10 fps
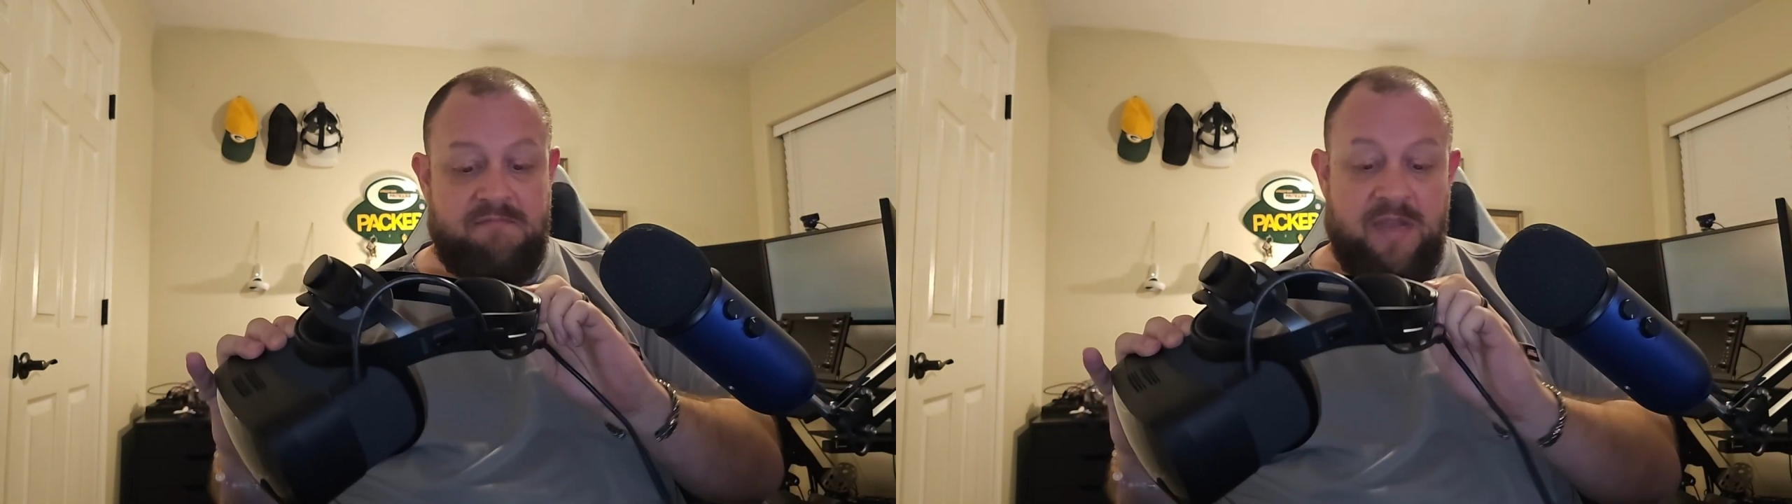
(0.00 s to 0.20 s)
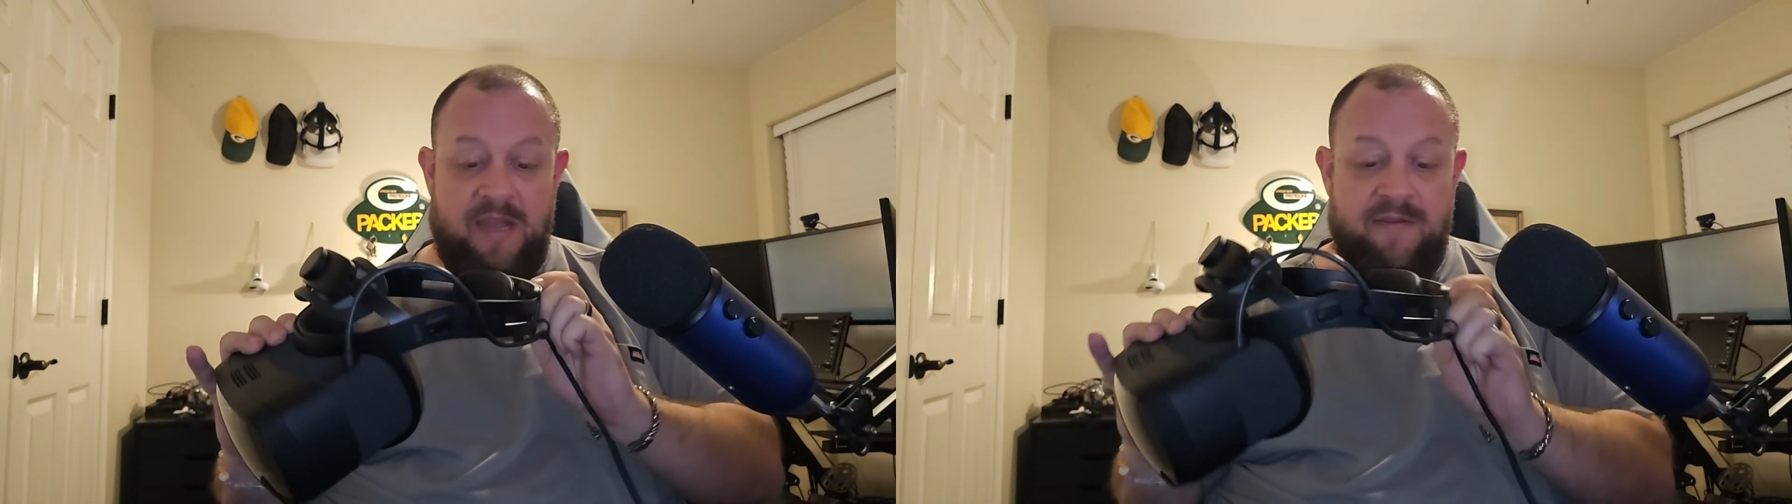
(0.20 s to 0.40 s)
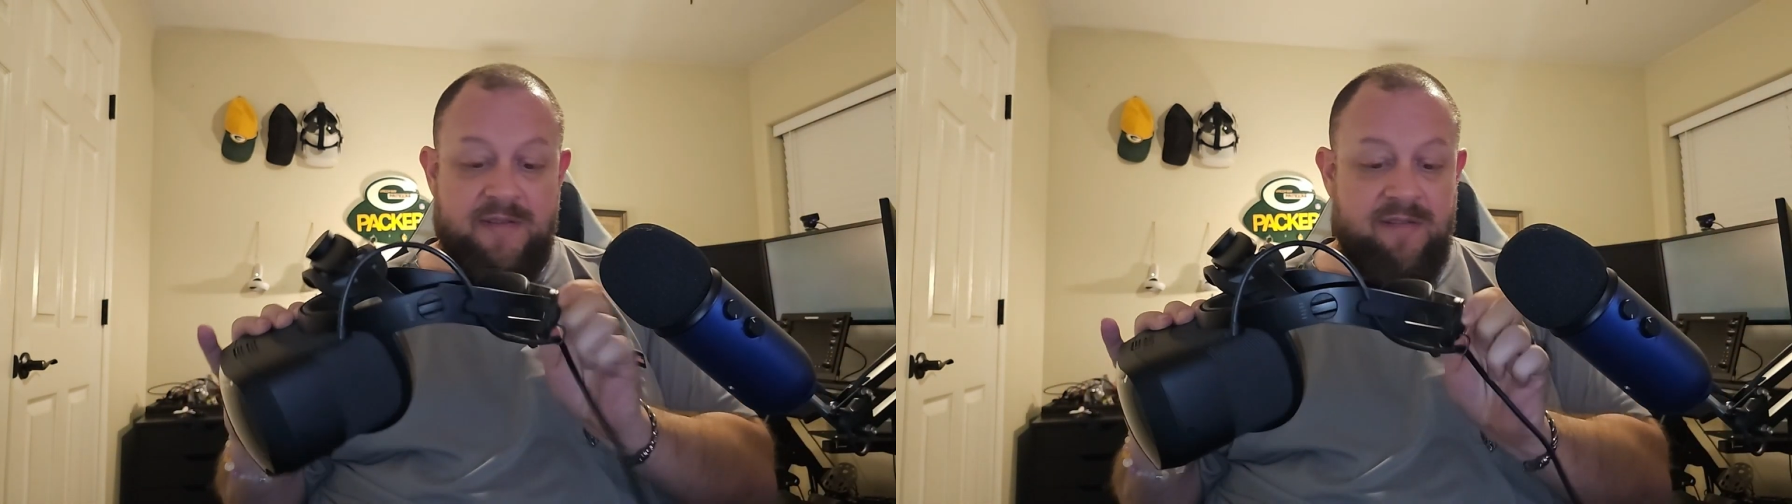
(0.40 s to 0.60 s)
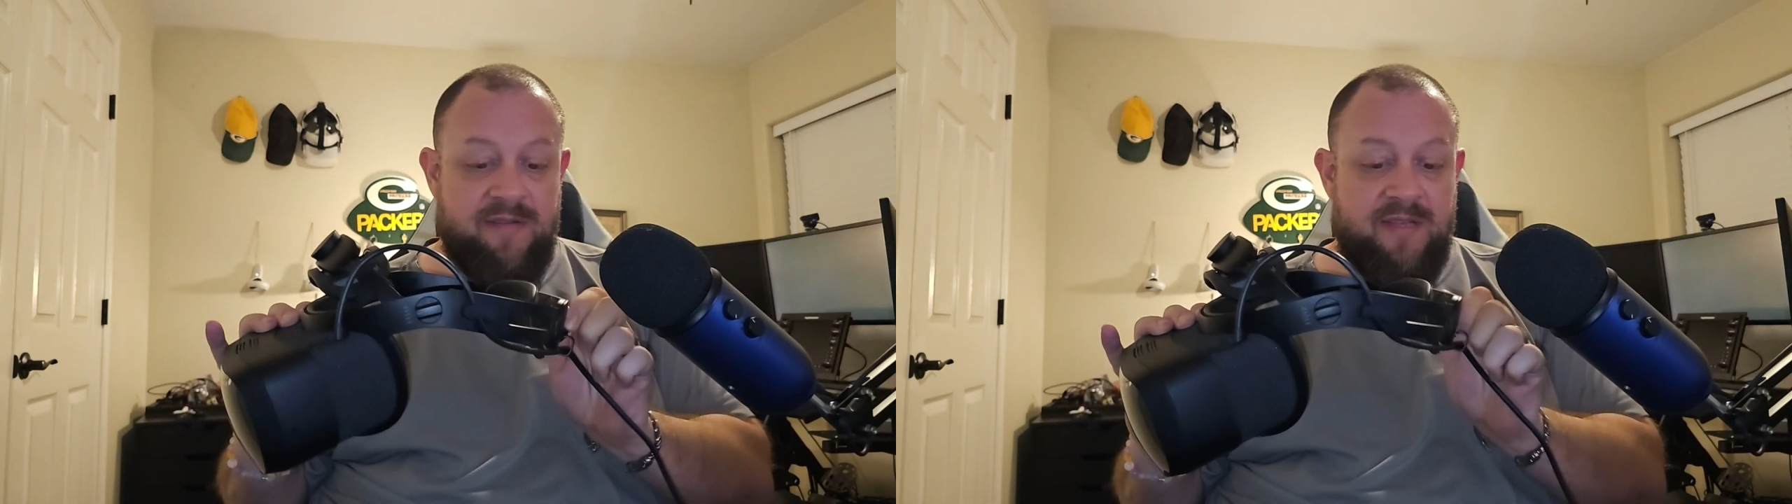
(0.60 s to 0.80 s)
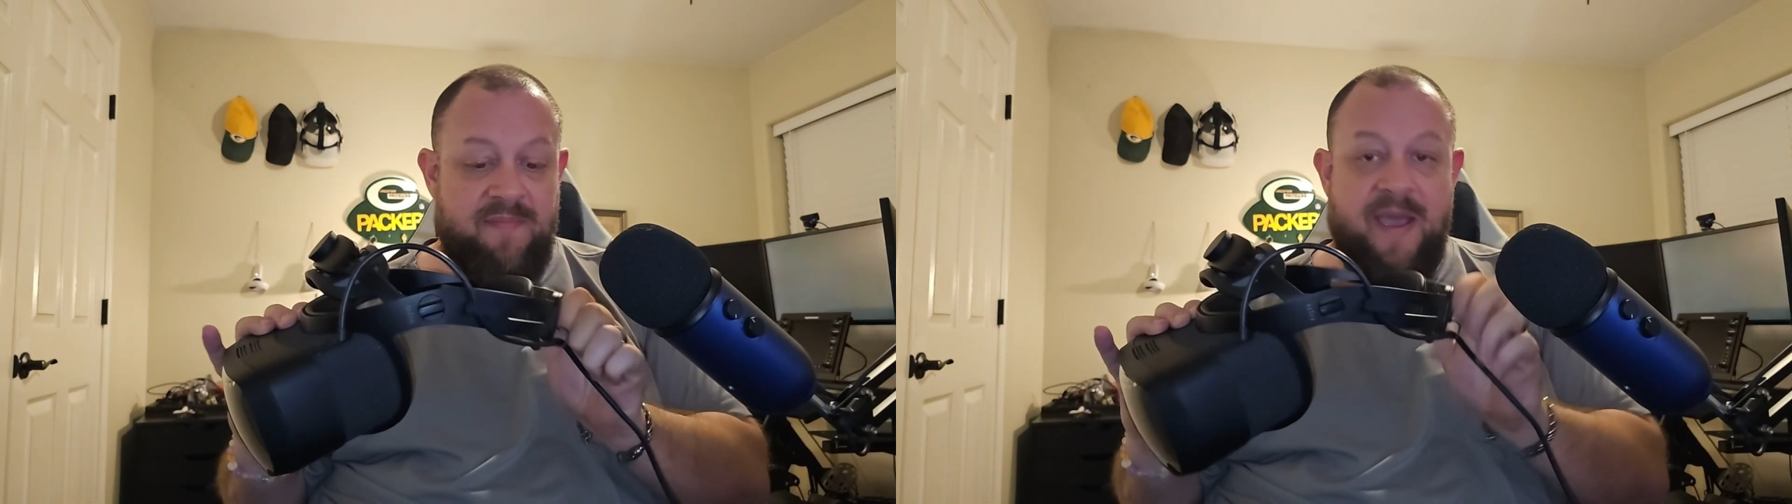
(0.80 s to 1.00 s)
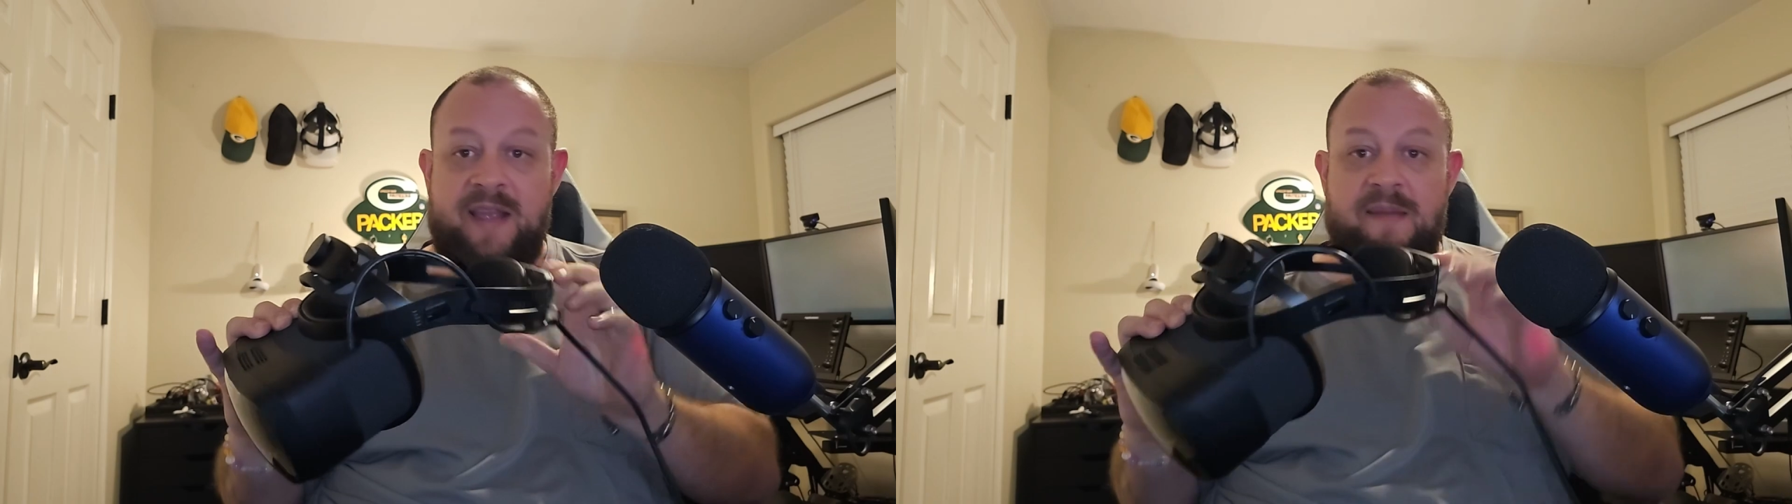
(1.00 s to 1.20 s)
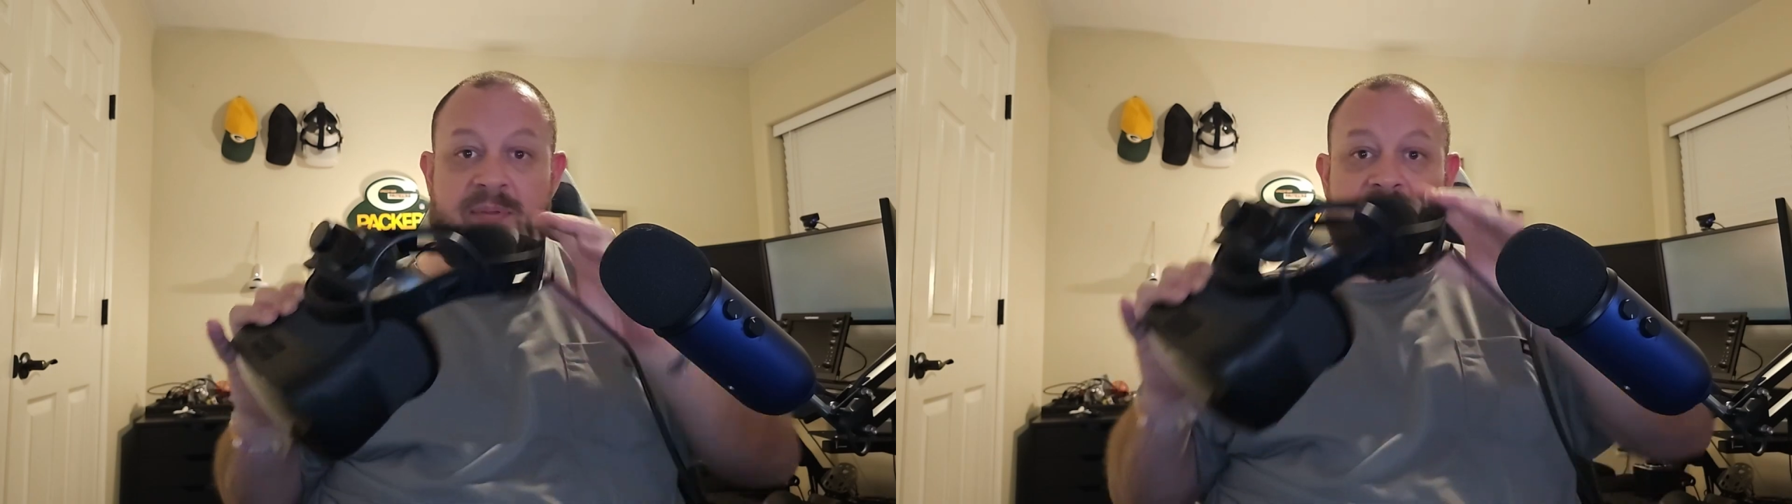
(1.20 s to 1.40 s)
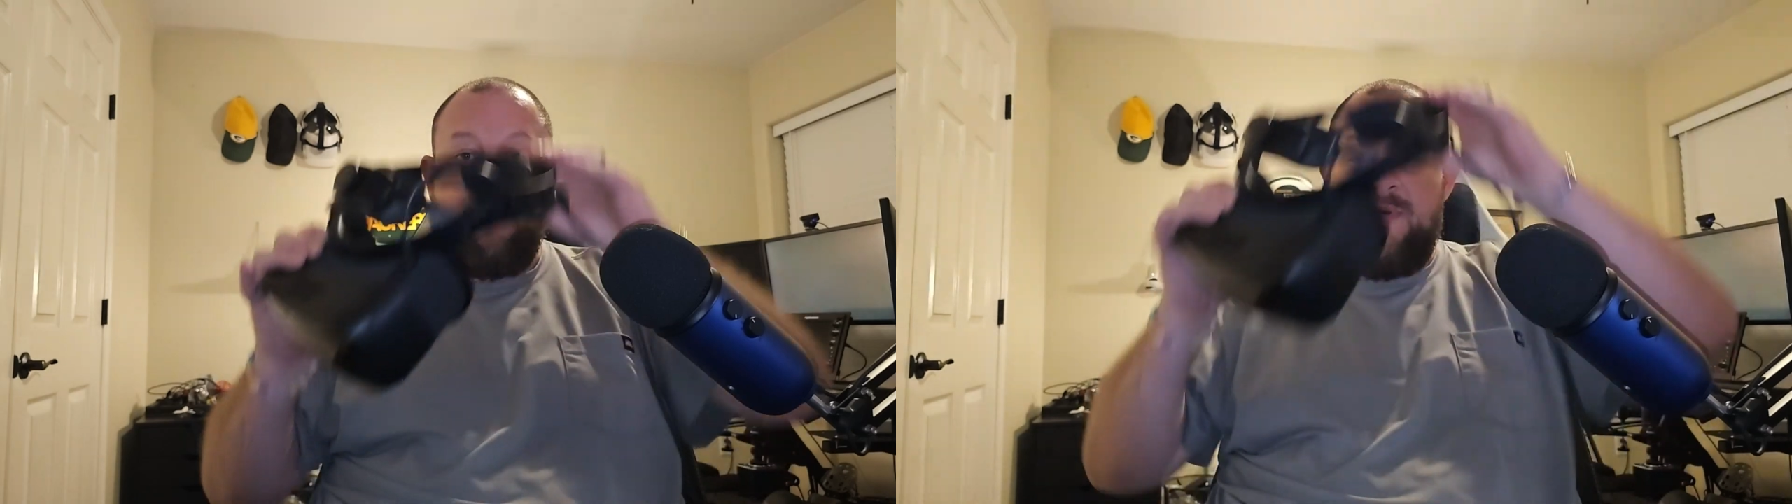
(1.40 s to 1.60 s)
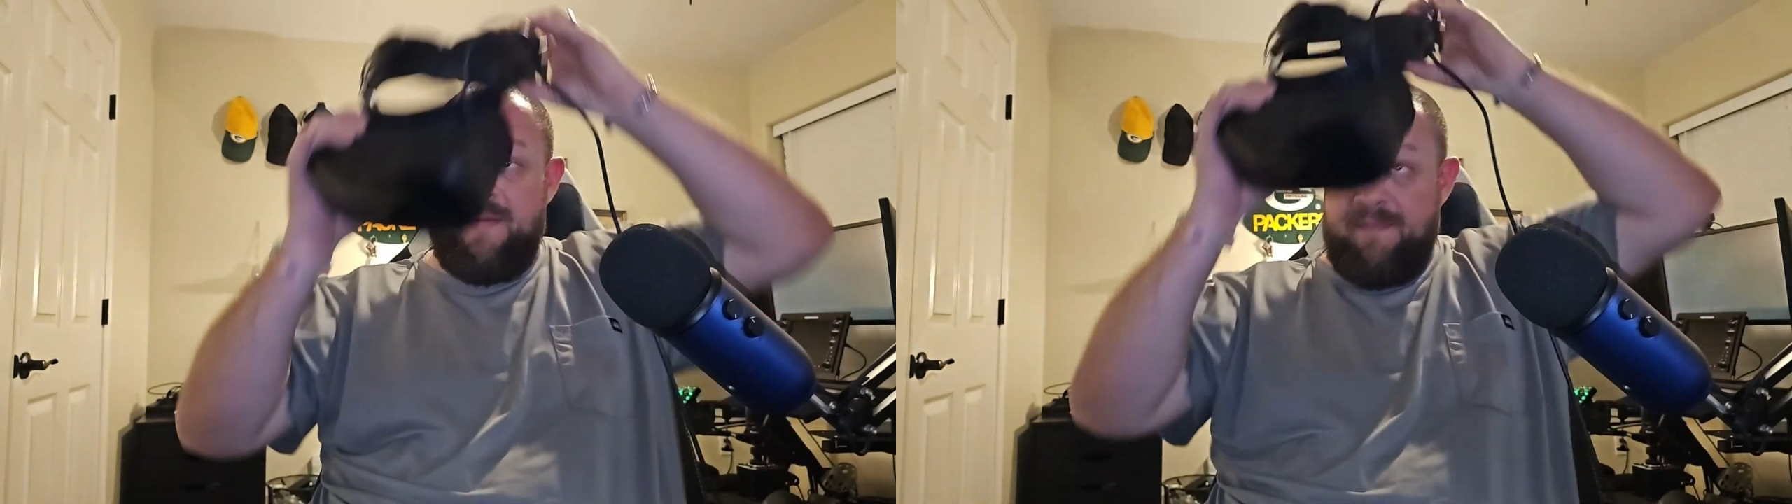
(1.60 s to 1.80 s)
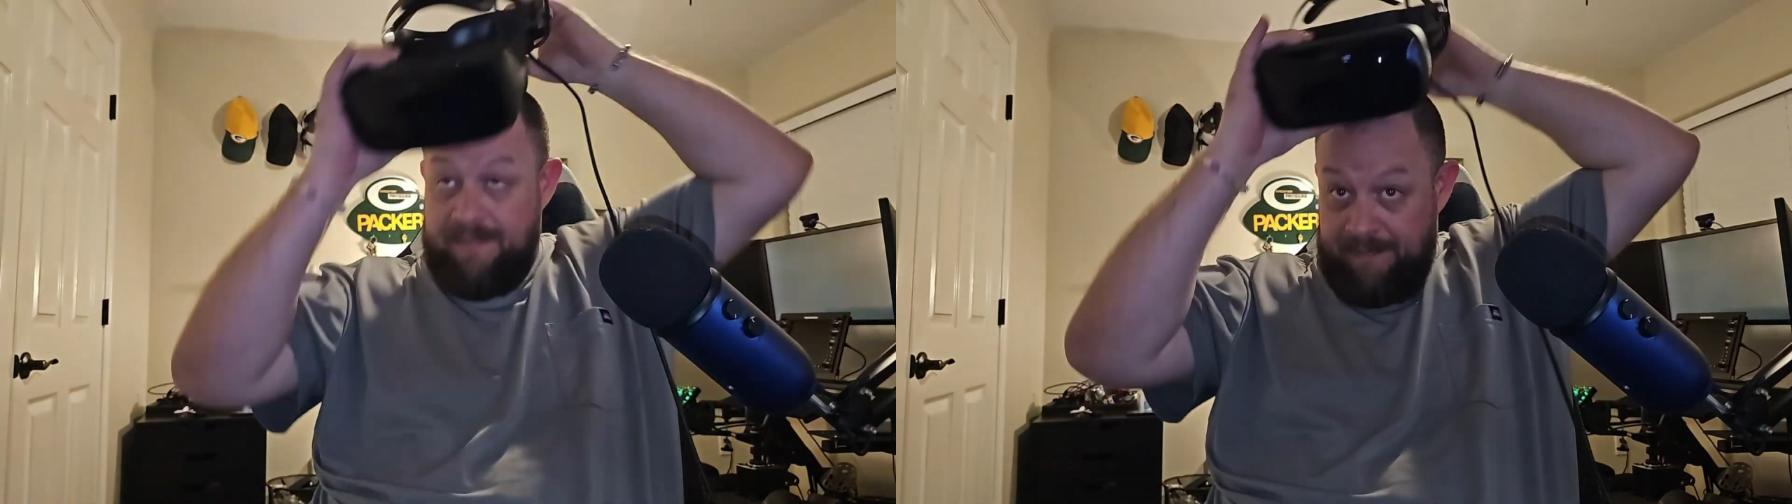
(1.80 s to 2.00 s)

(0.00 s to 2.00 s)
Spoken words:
I always loosen the back up a little bit.